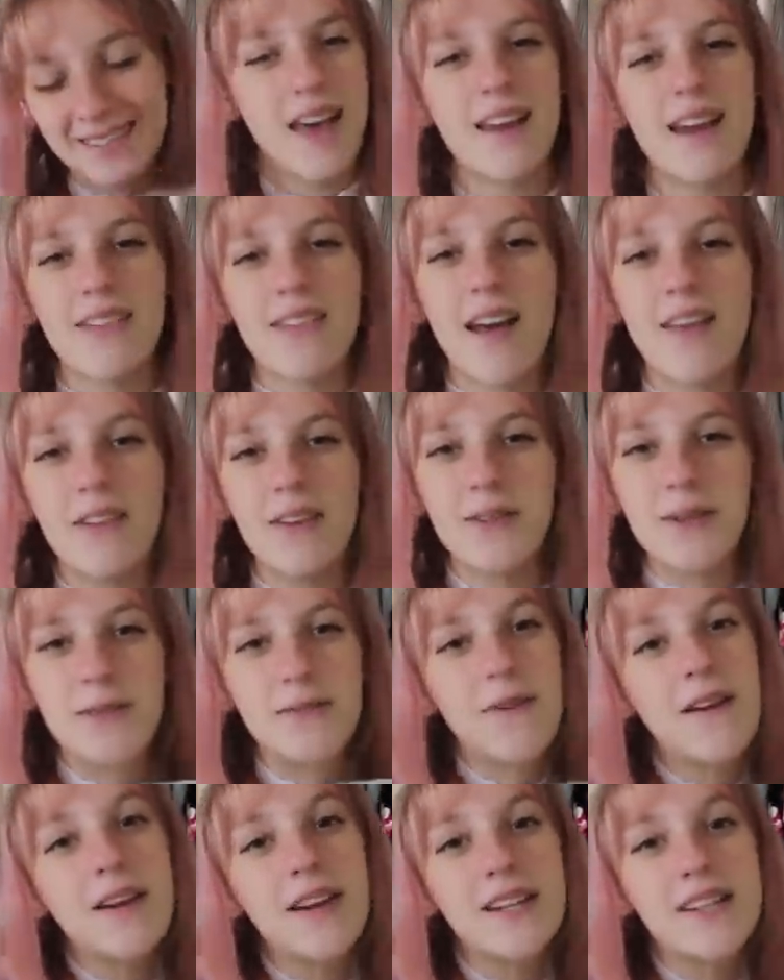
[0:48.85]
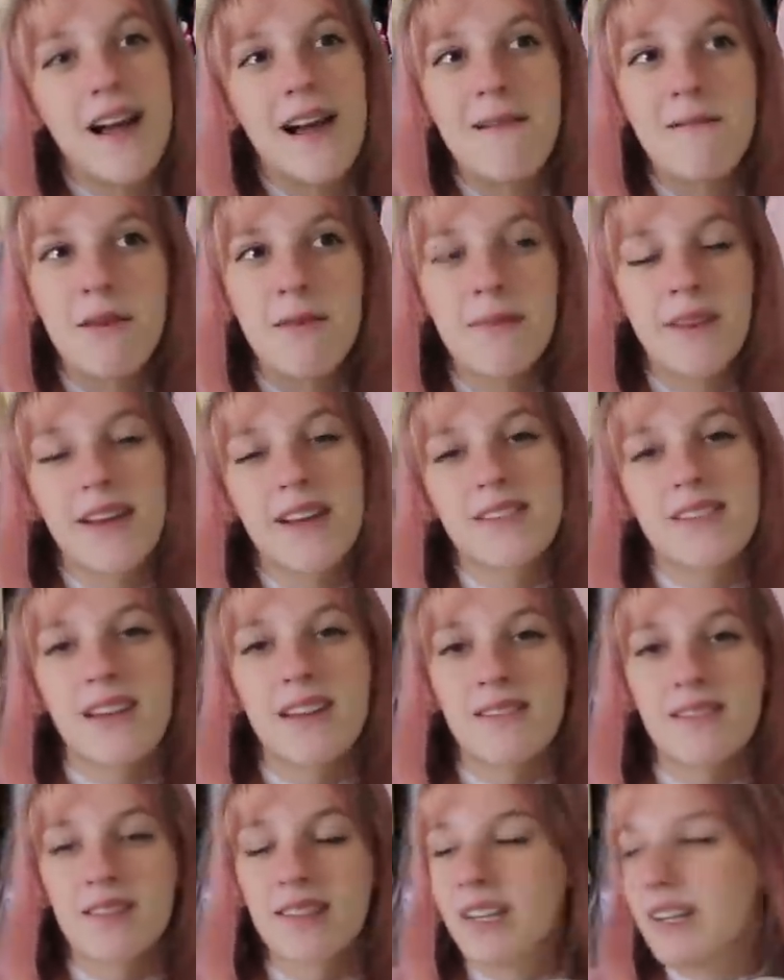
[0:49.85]
And I thought this was funny timing because I
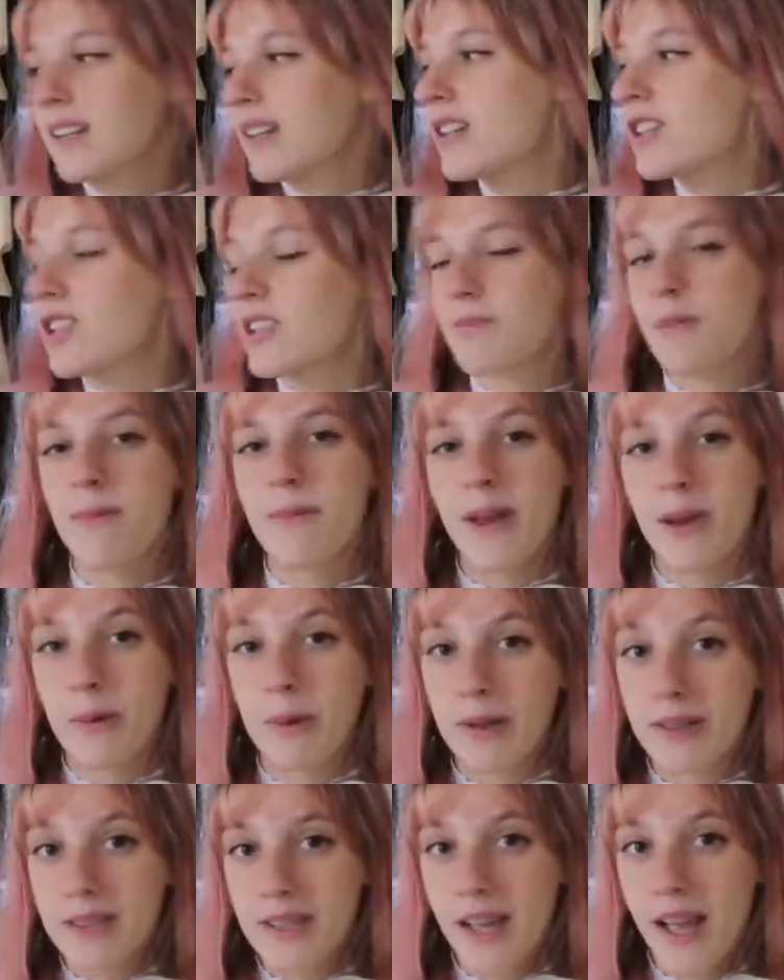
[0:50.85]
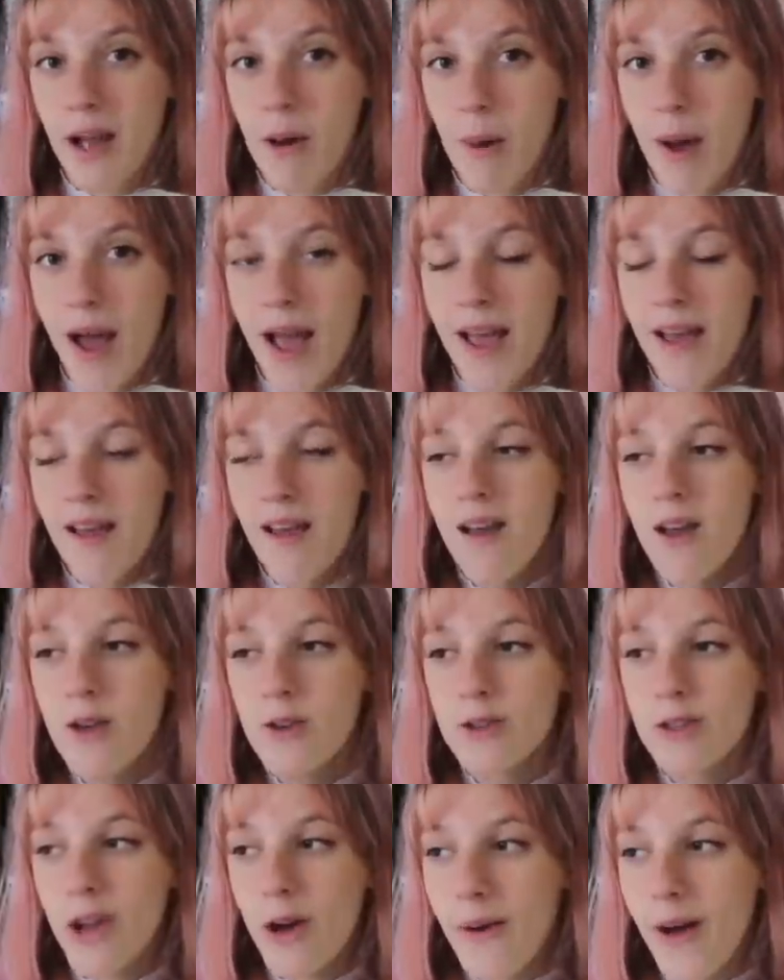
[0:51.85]
literally just made my quilt DIY.
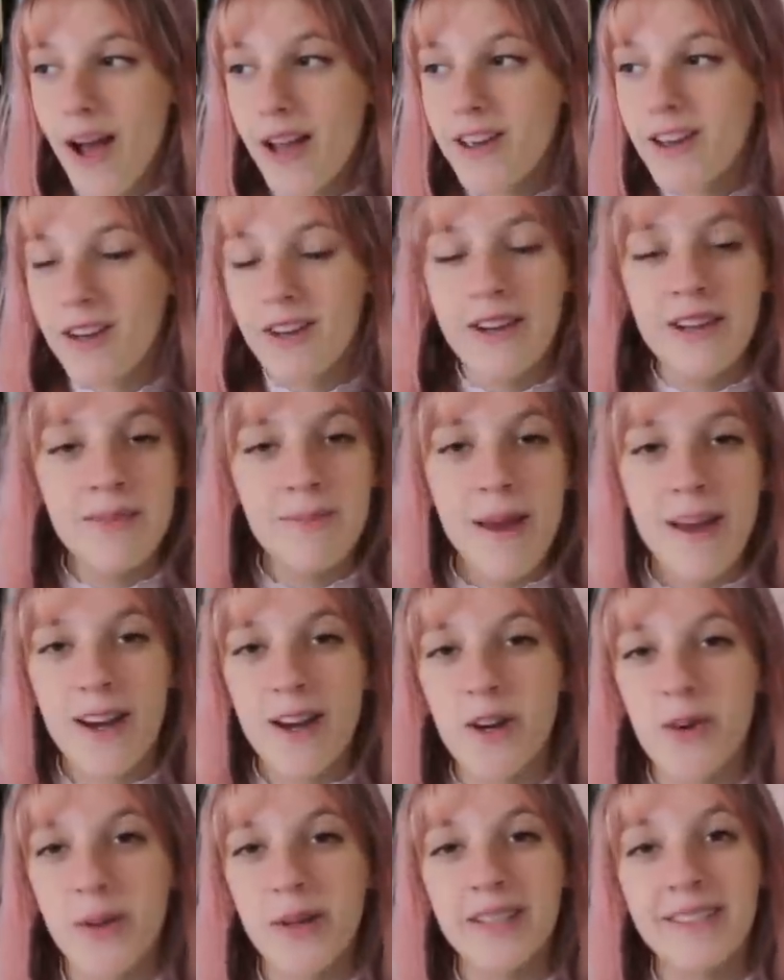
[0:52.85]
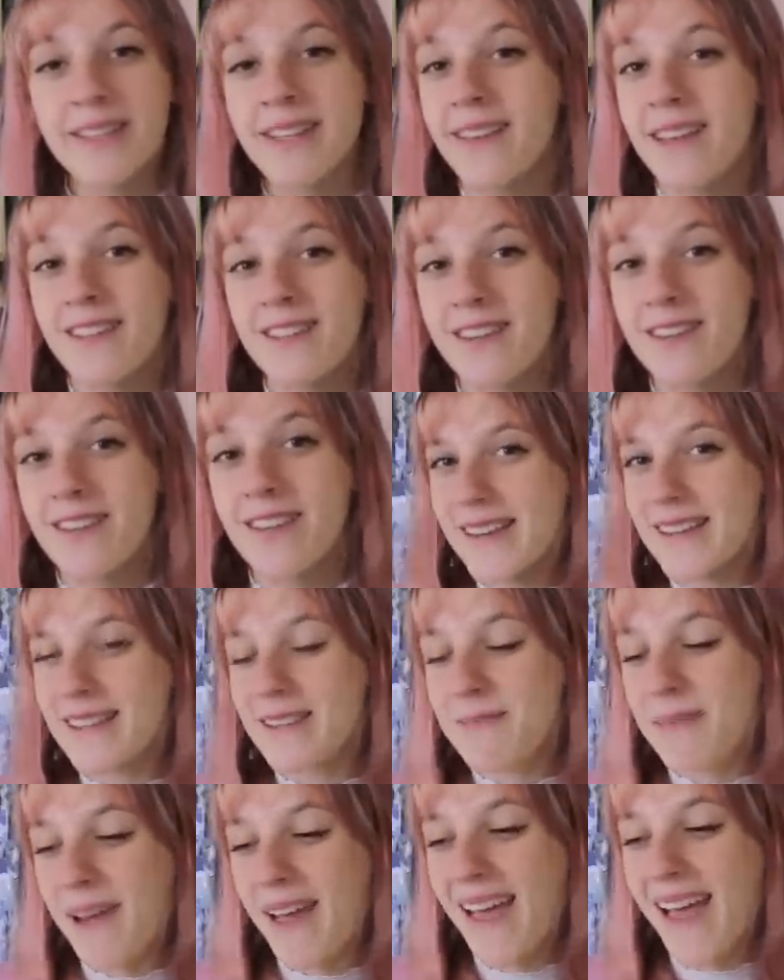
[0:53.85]
So uh, you could always make a quilt and then do this,
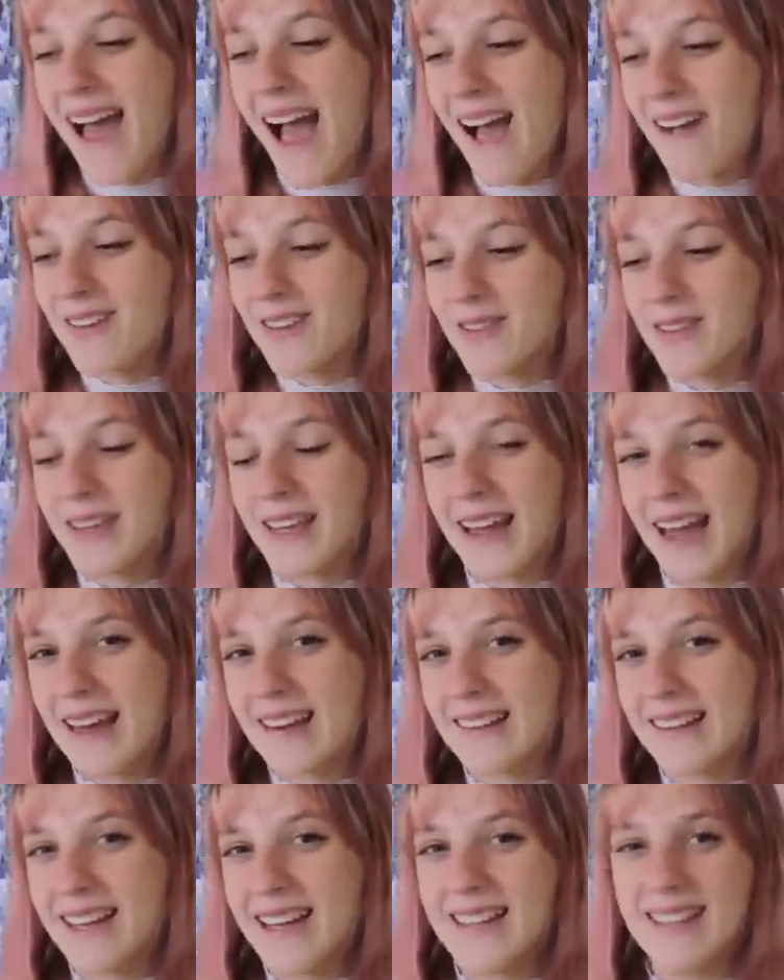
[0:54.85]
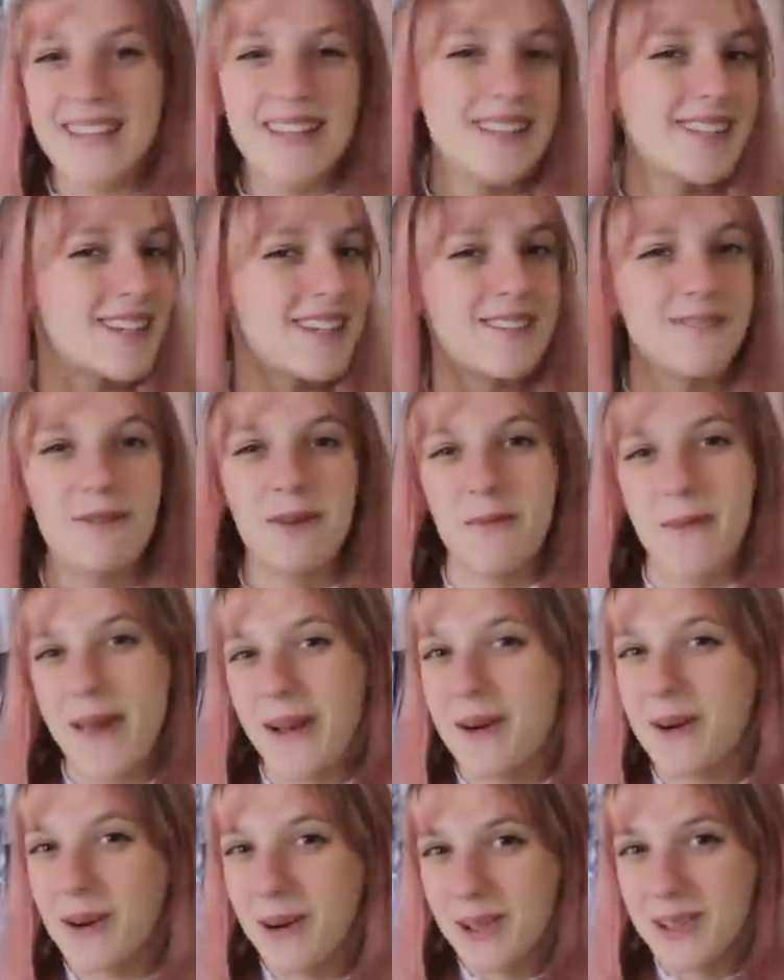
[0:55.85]
but I was feeling kind of lazy and didn't want to make
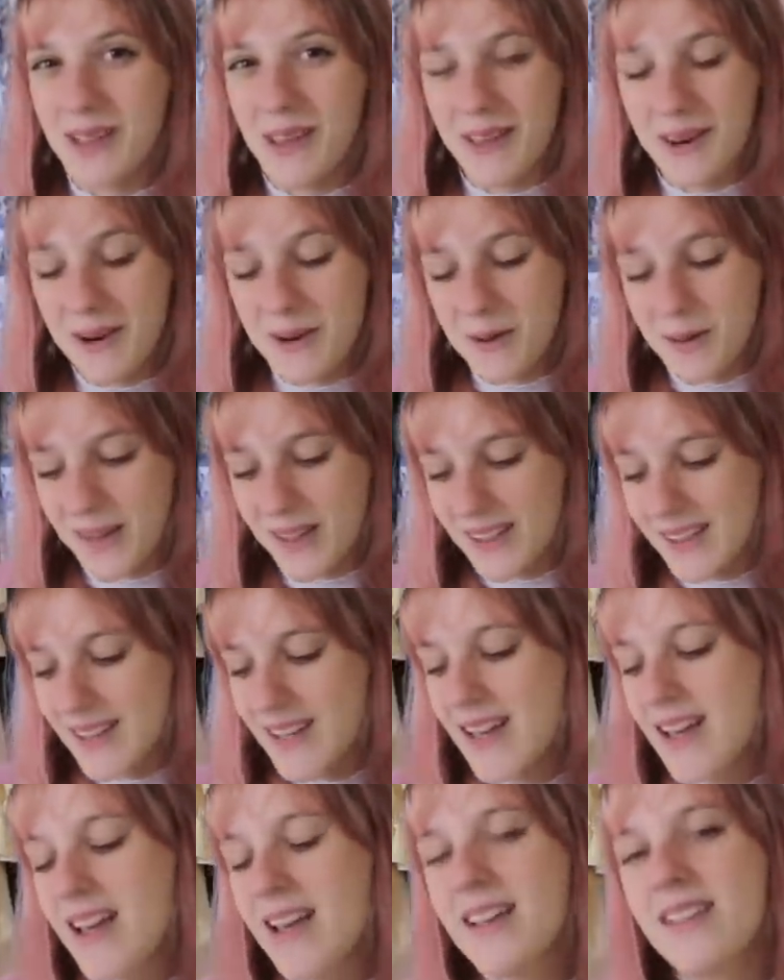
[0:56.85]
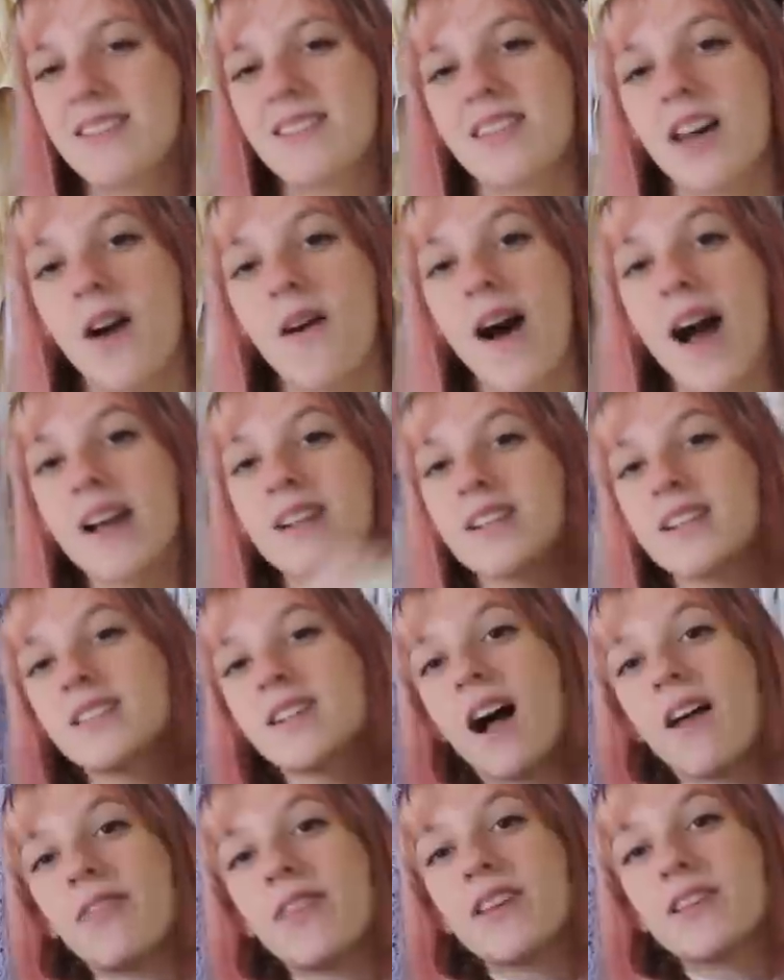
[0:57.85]
a whole nother quilt. So I just
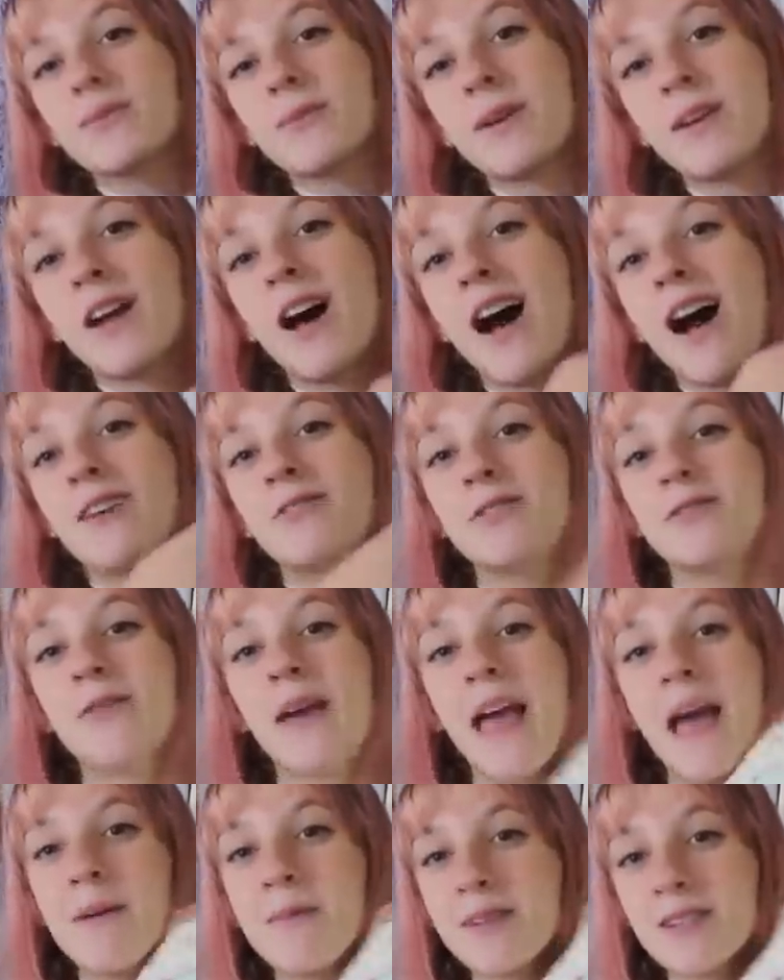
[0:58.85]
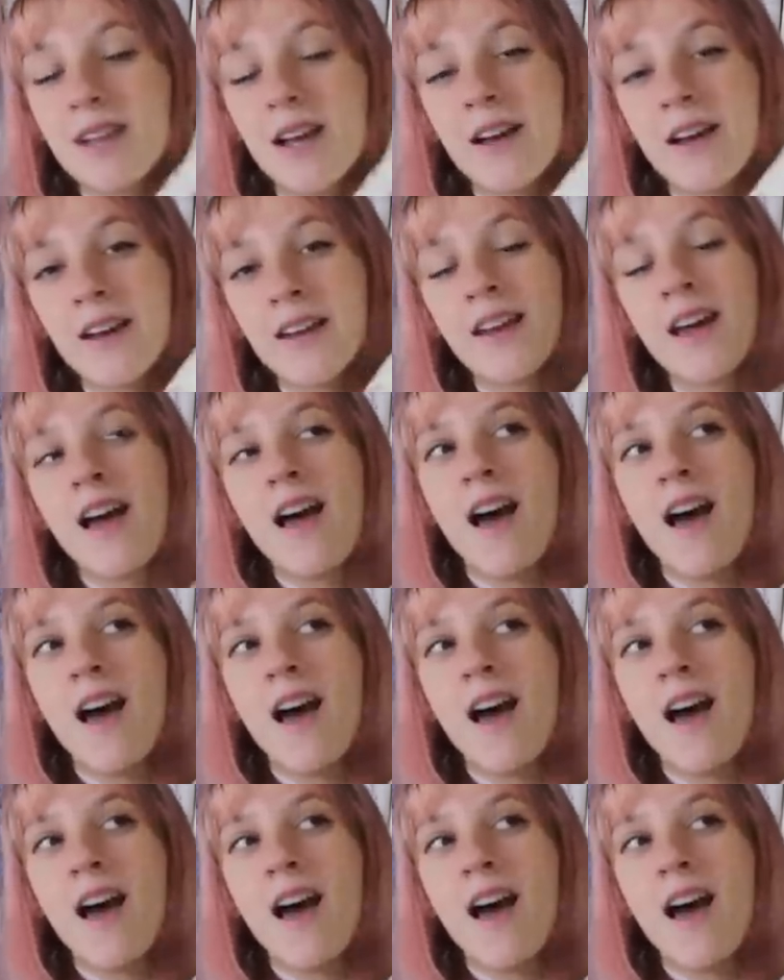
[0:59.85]
got this one off of Amazon.